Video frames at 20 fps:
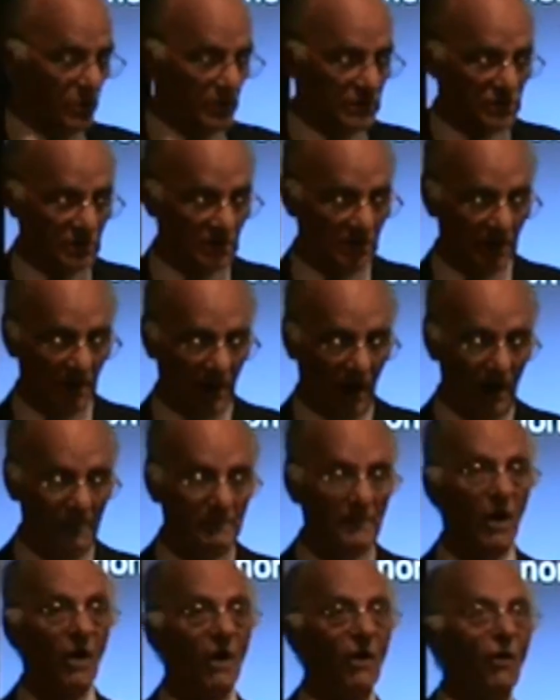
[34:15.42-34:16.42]
a question that
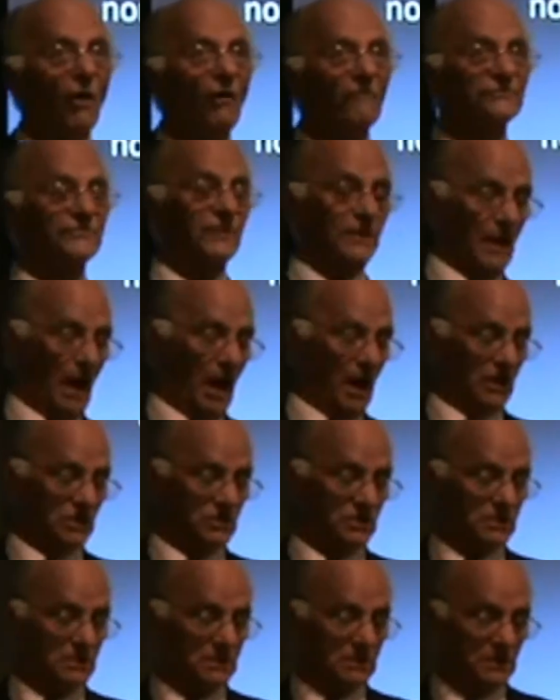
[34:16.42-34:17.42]
I'm often
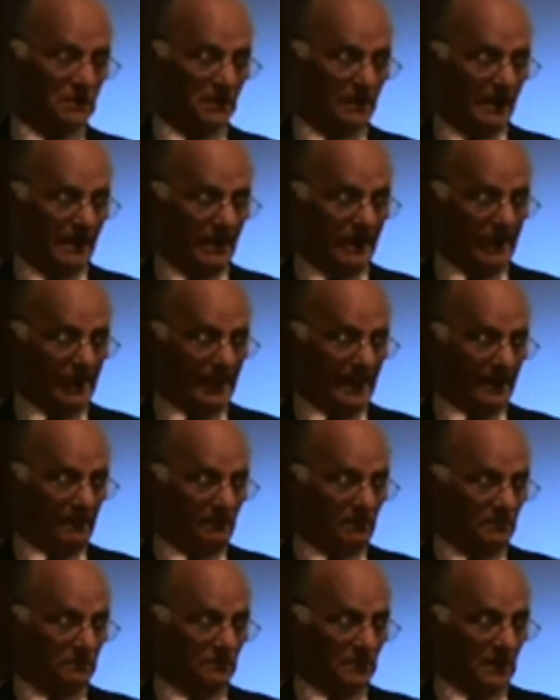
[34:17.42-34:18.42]
asked,
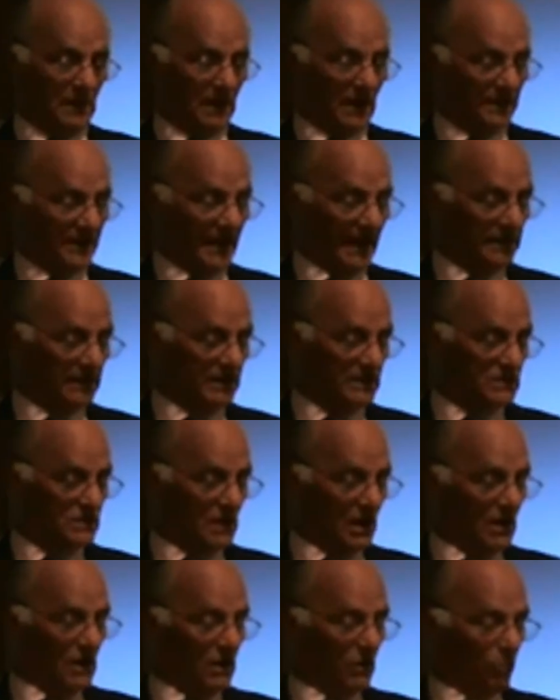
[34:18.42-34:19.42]
and that is,
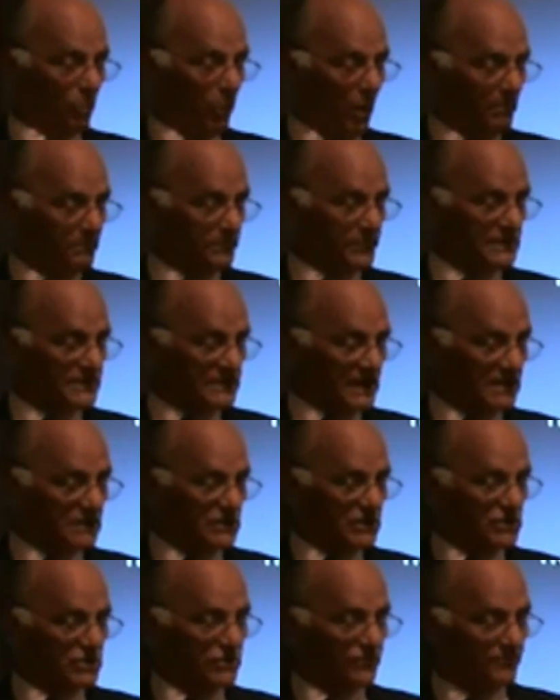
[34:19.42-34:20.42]
what
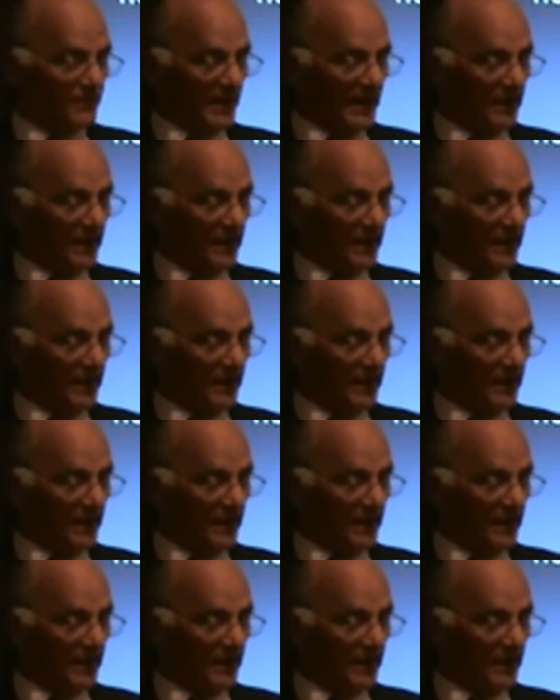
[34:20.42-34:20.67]
percentage of